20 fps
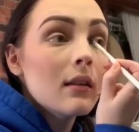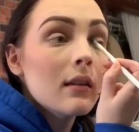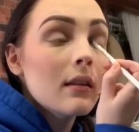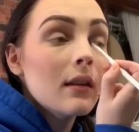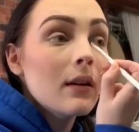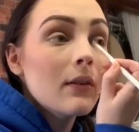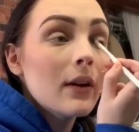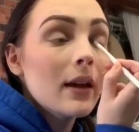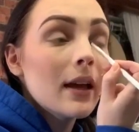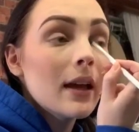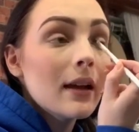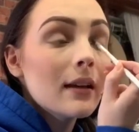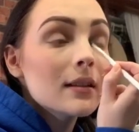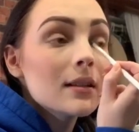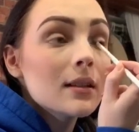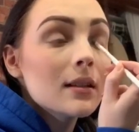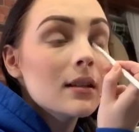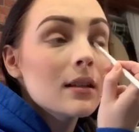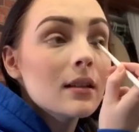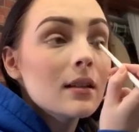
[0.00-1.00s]
That way it has
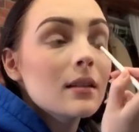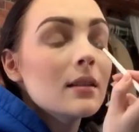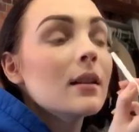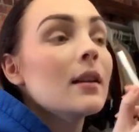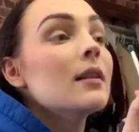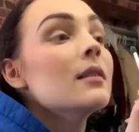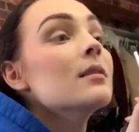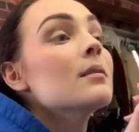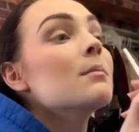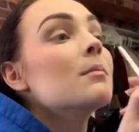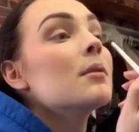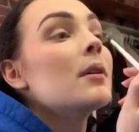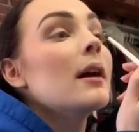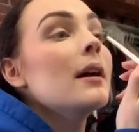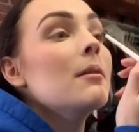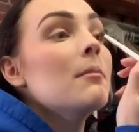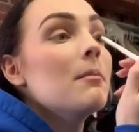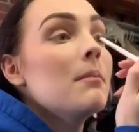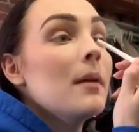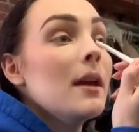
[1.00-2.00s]
a nice
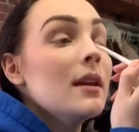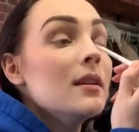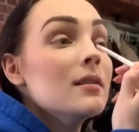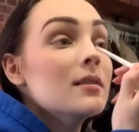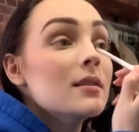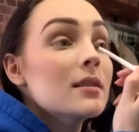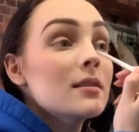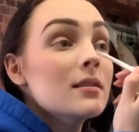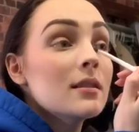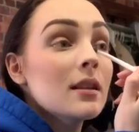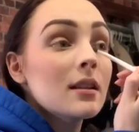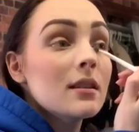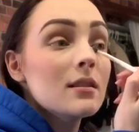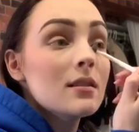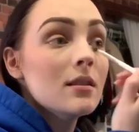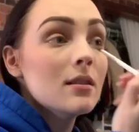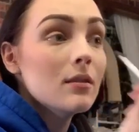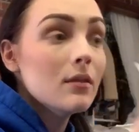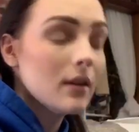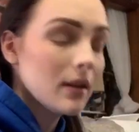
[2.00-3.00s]
bright base to stick
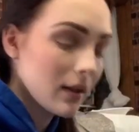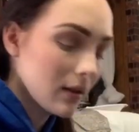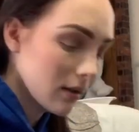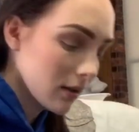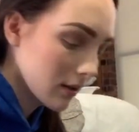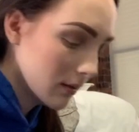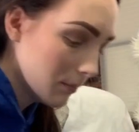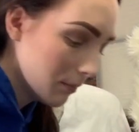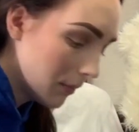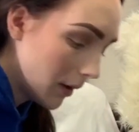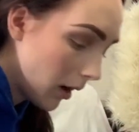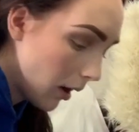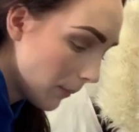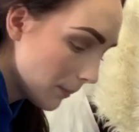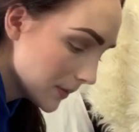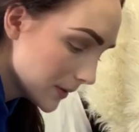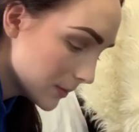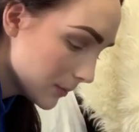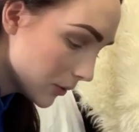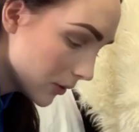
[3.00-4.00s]
to and it
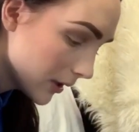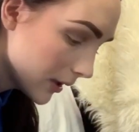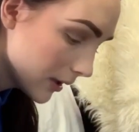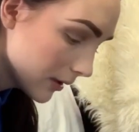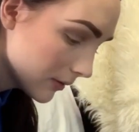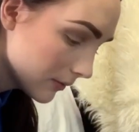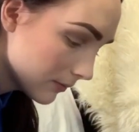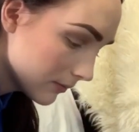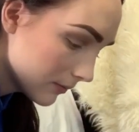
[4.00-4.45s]
pops more.